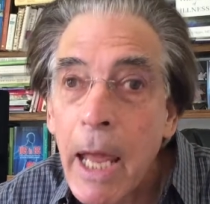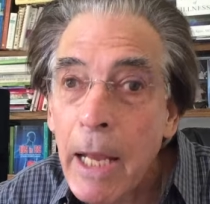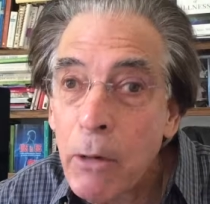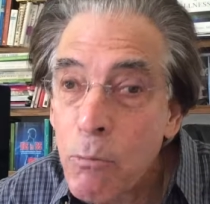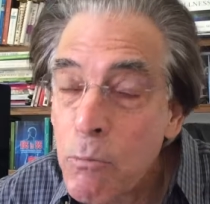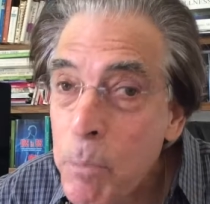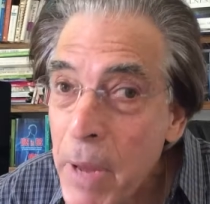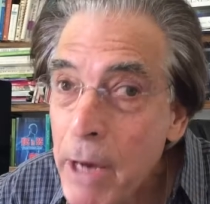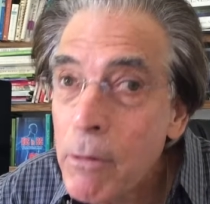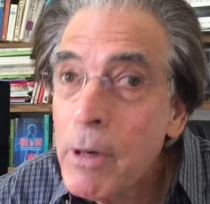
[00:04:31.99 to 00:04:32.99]
and
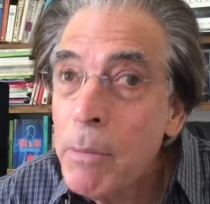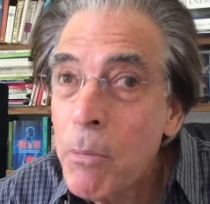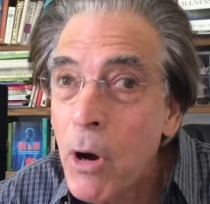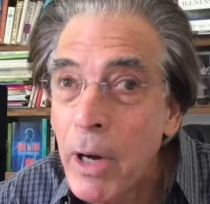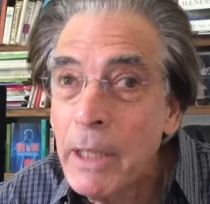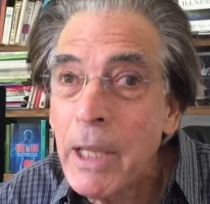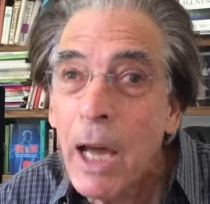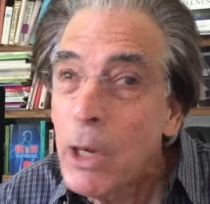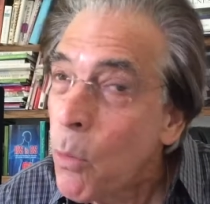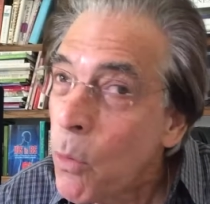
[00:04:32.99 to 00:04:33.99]
bear in mind,
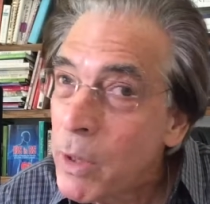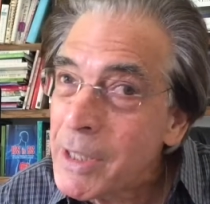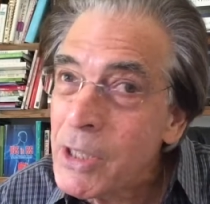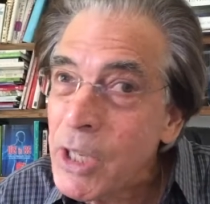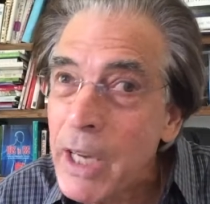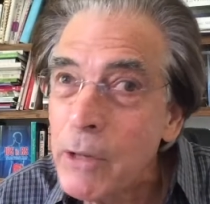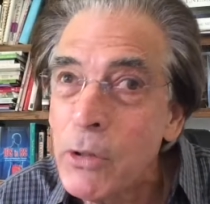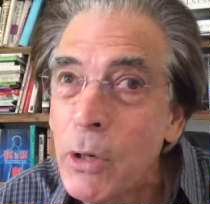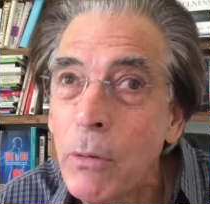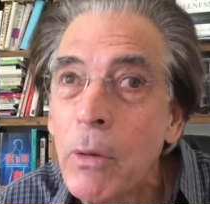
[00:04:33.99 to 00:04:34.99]
I don't want to scare
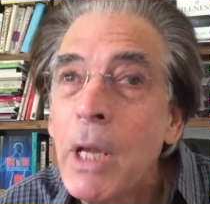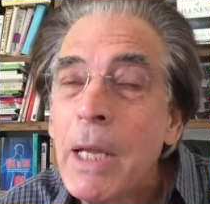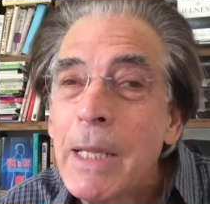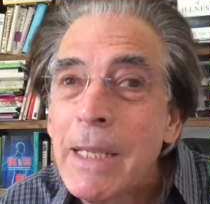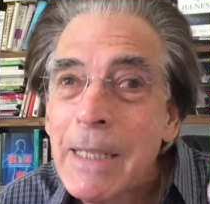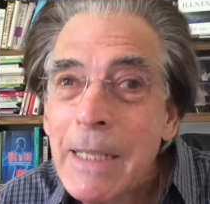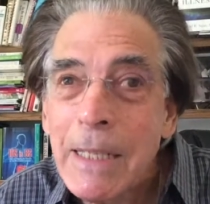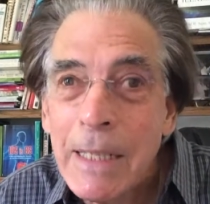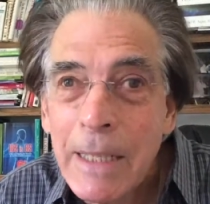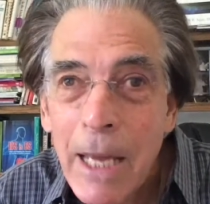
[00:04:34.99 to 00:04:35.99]
you, this
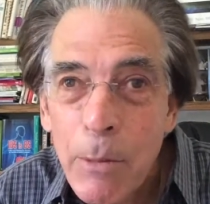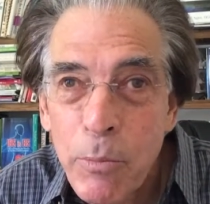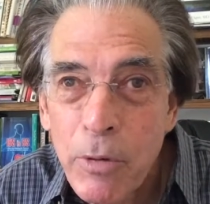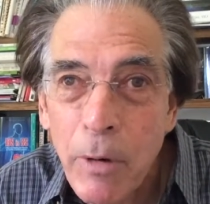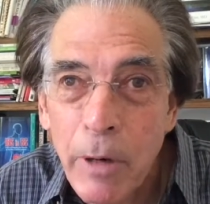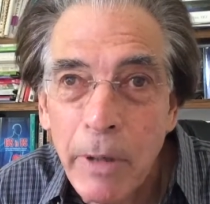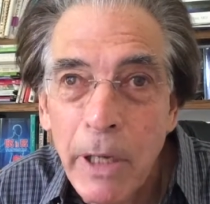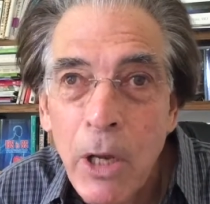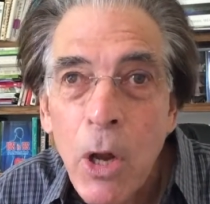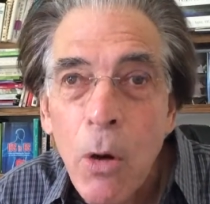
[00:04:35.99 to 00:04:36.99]
is temporary.